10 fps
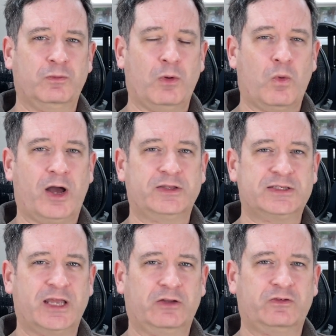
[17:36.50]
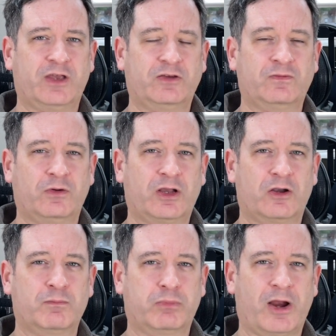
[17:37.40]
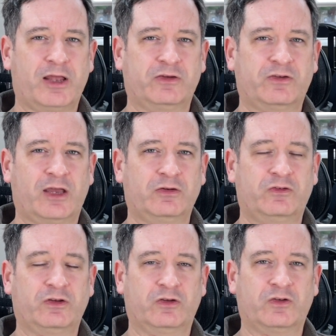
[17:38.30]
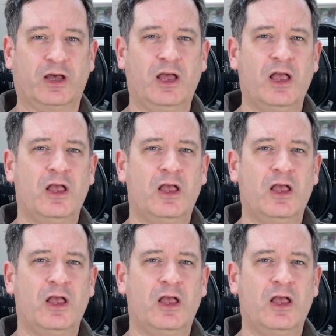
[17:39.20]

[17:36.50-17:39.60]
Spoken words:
wide soundstage and very kind of bright sound signature,